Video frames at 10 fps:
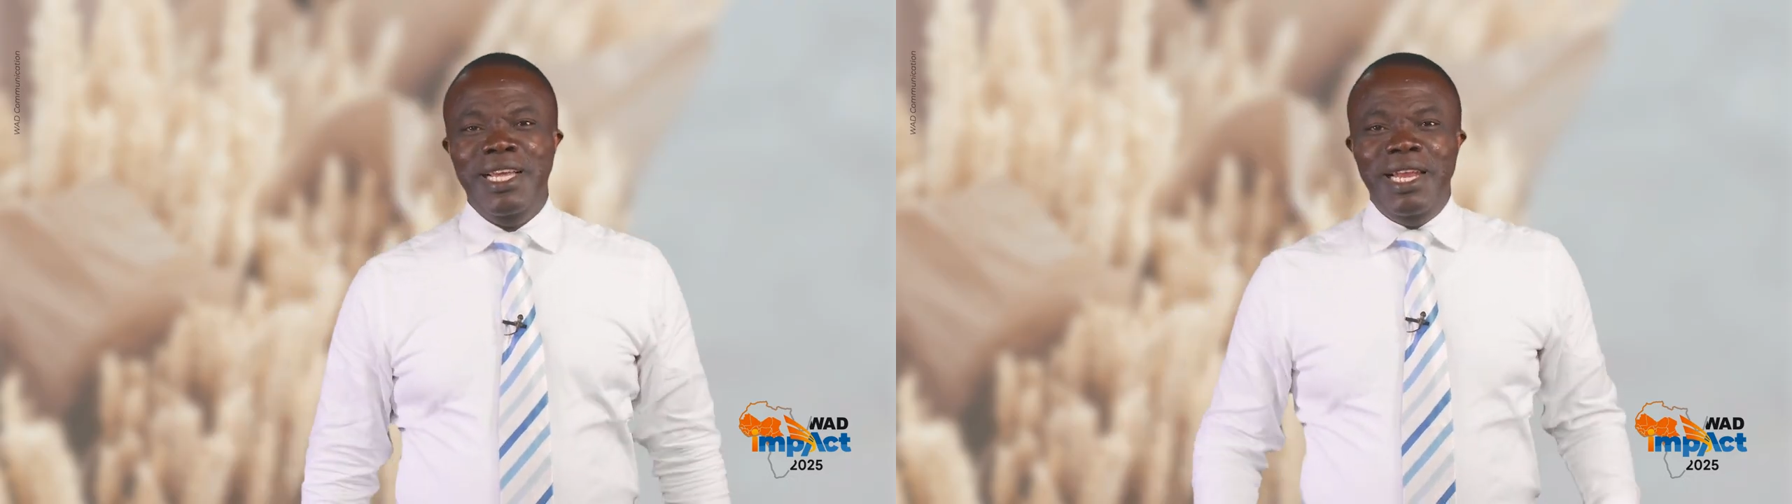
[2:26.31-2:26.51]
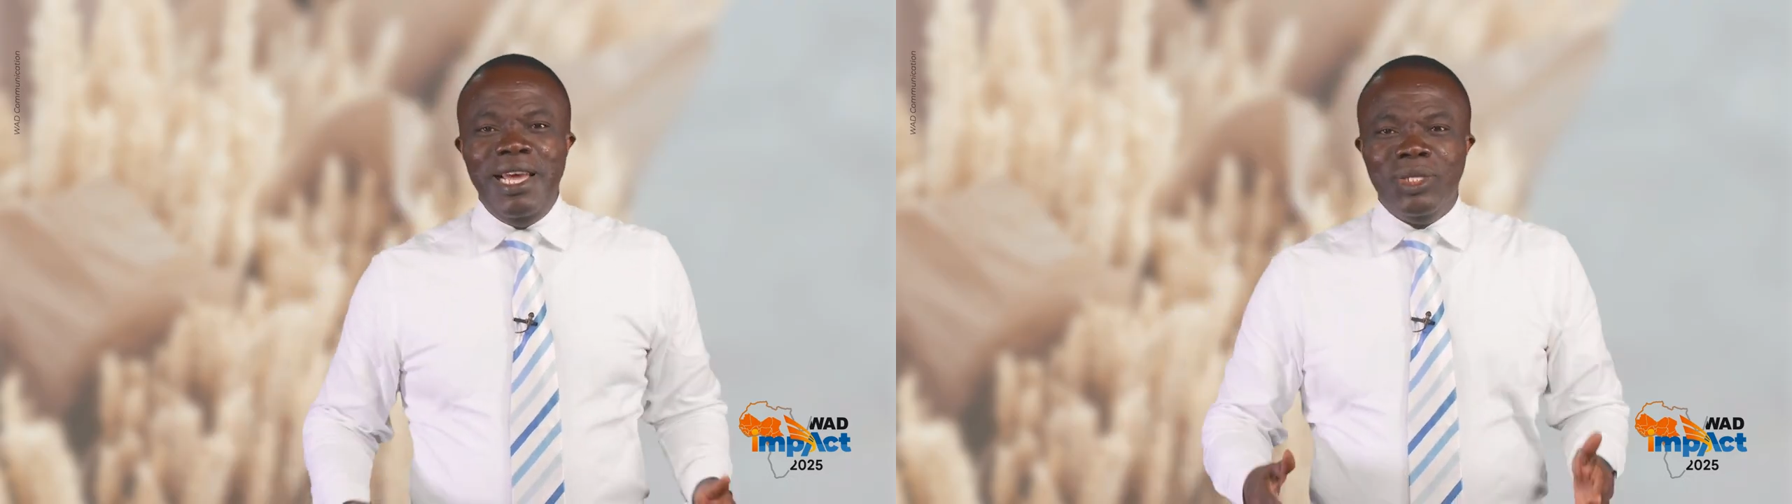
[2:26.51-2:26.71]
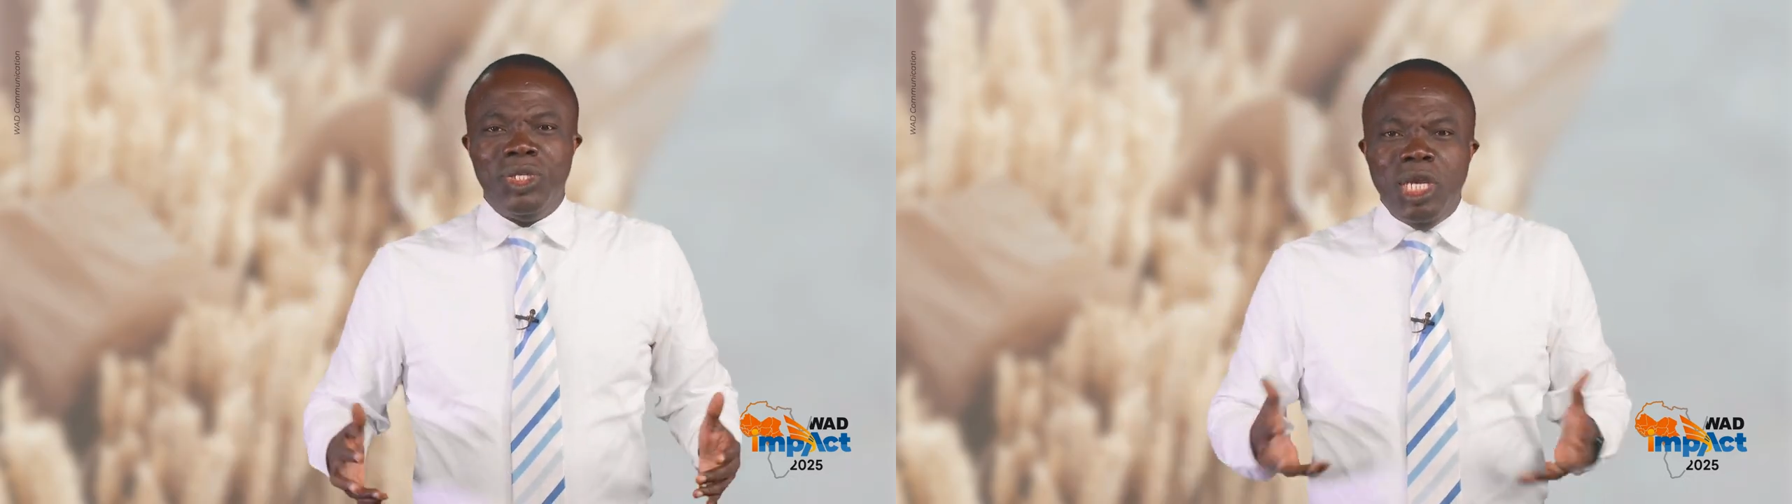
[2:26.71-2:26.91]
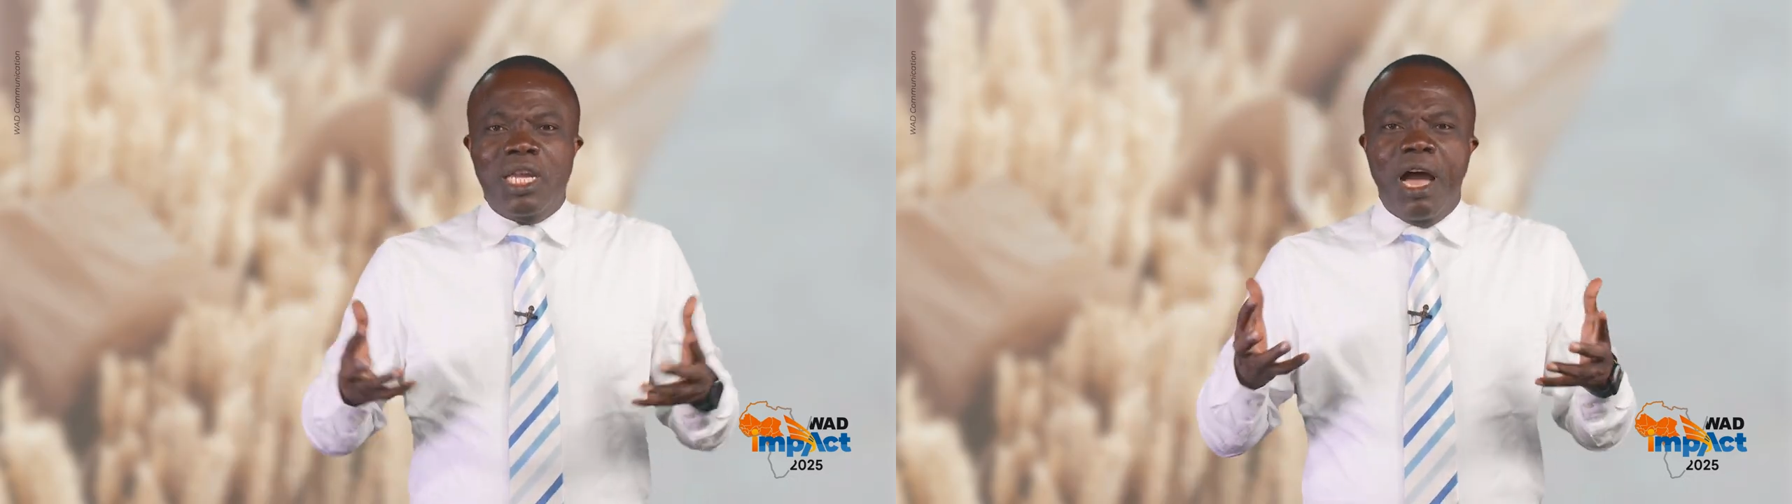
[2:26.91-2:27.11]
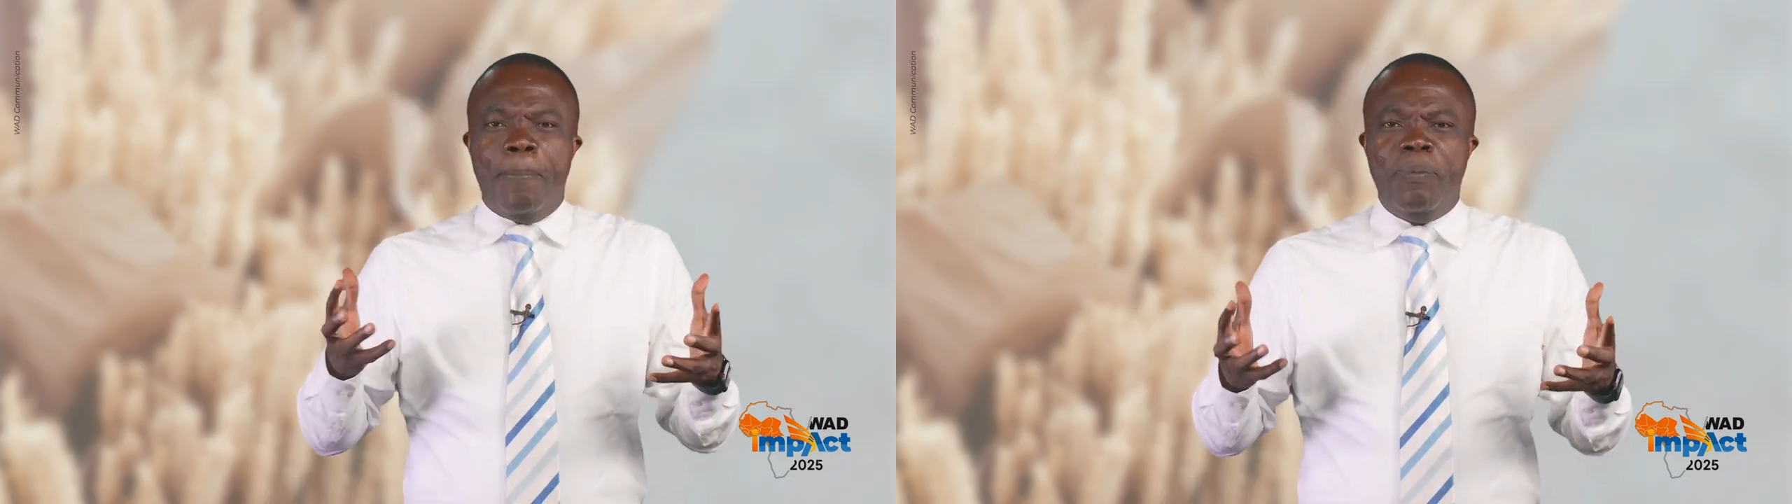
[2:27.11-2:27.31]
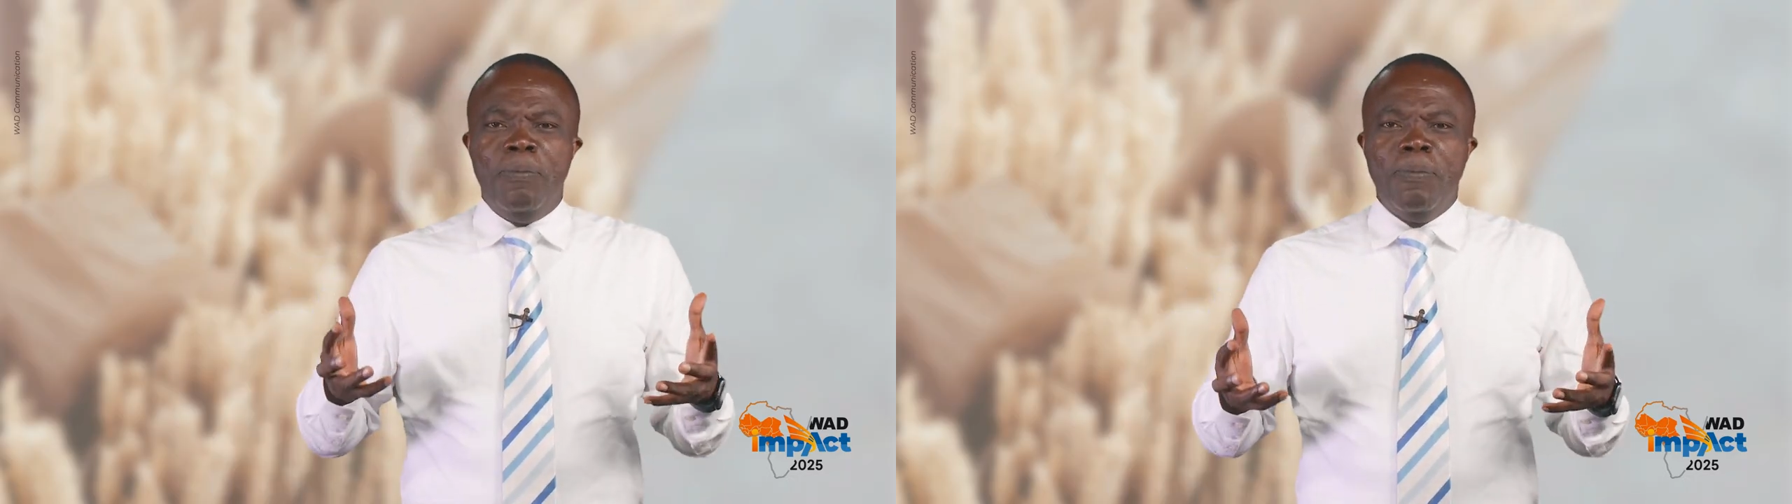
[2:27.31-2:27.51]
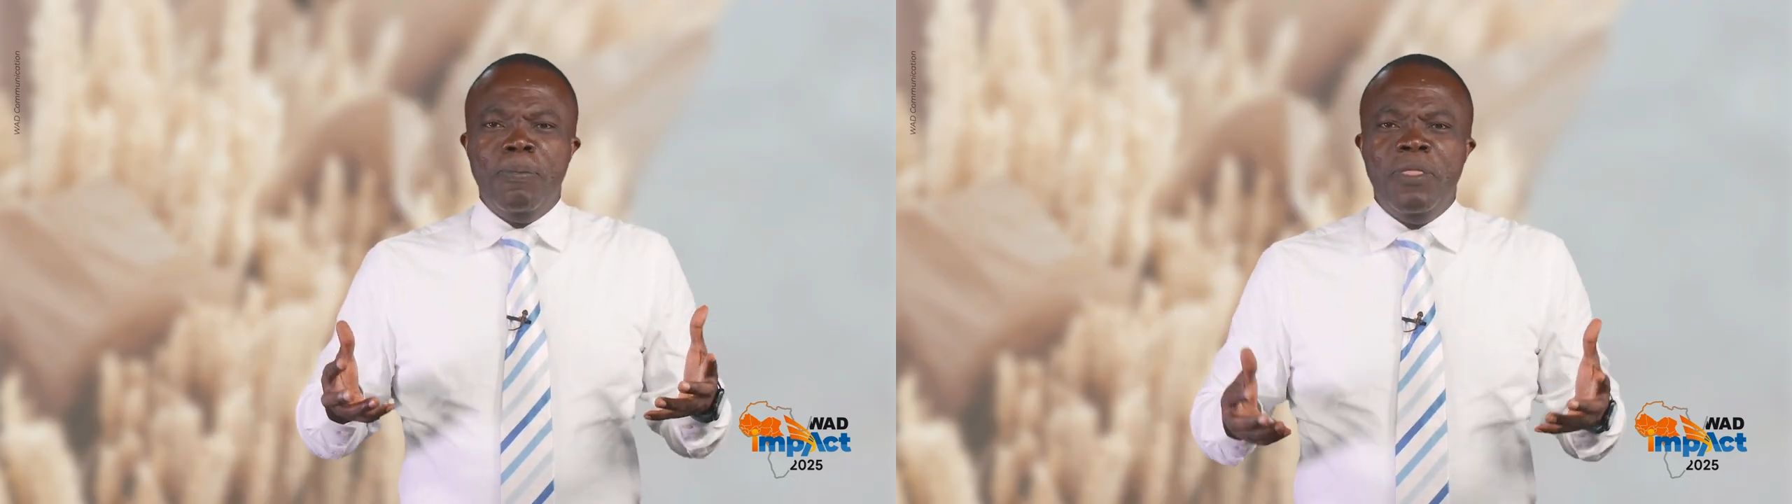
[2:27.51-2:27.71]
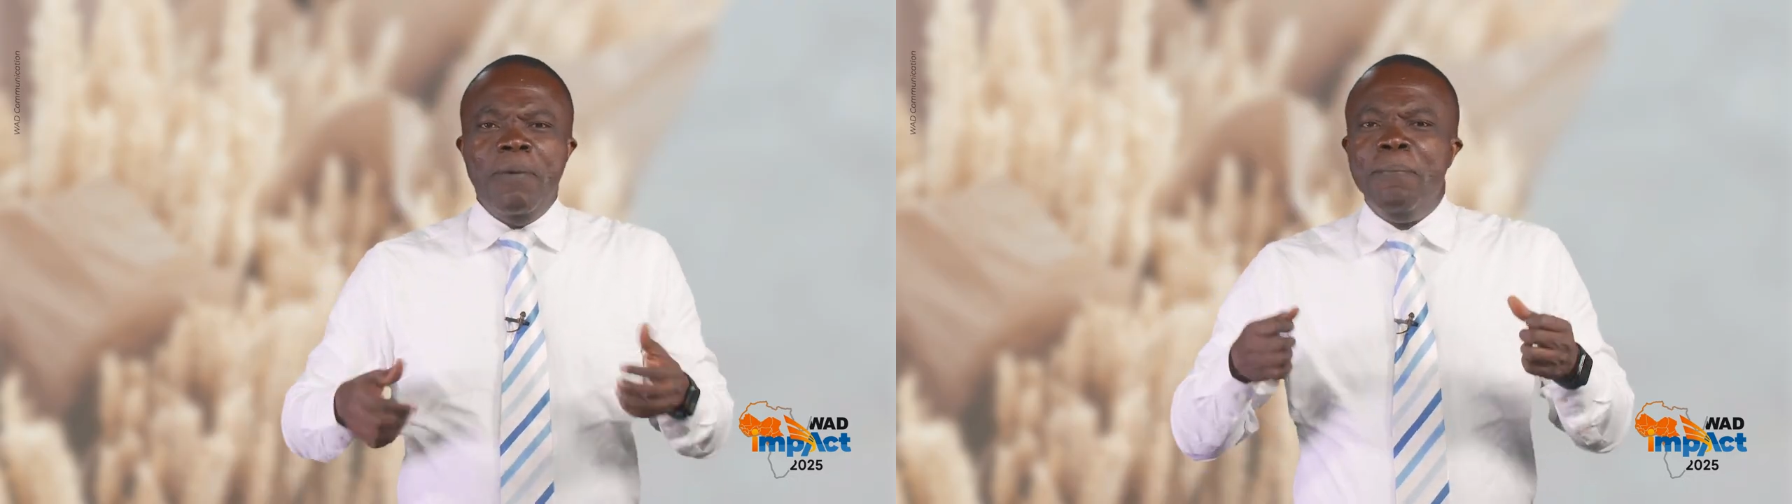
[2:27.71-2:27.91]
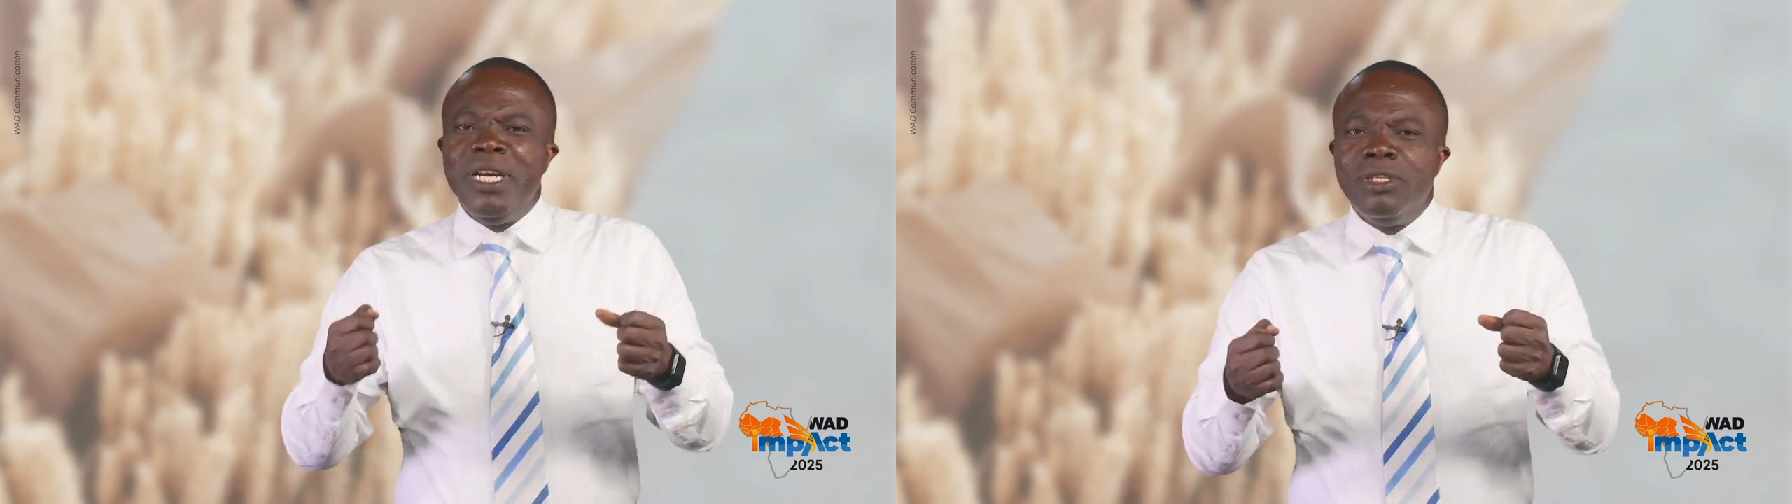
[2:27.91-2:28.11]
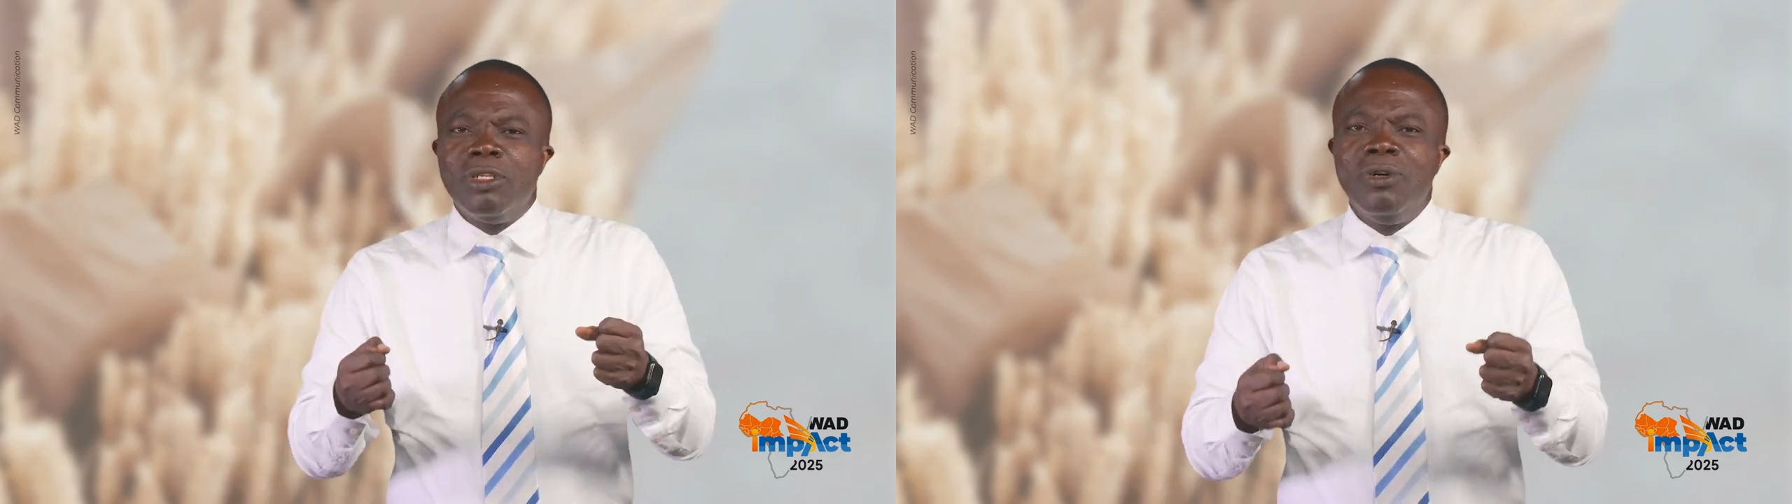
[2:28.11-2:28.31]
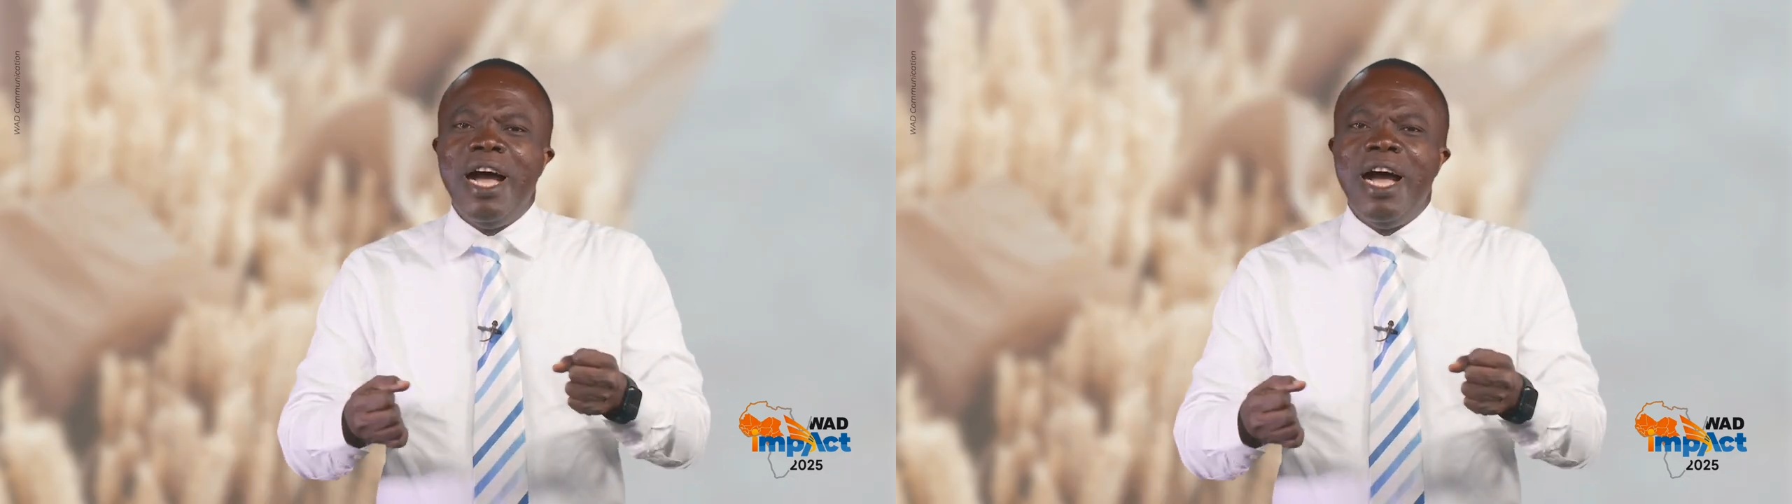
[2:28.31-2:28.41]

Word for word: Let's take up the mantle